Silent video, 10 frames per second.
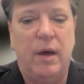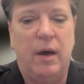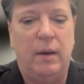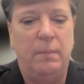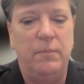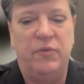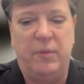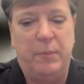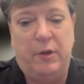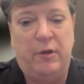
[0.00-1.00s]

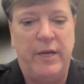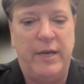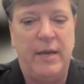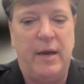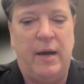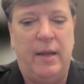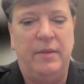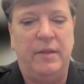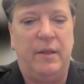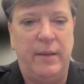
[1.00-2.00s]
Similarly,
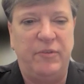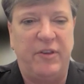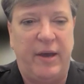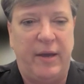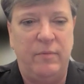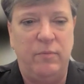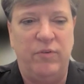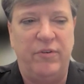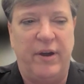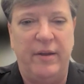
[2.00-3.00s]
on the claim side,
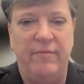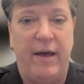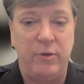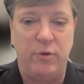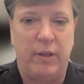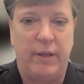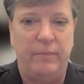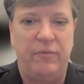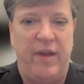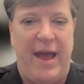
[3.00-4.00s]
we're trying to value
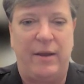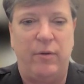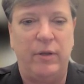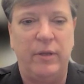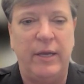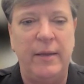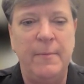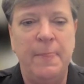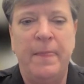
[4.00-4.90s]
claims accurately.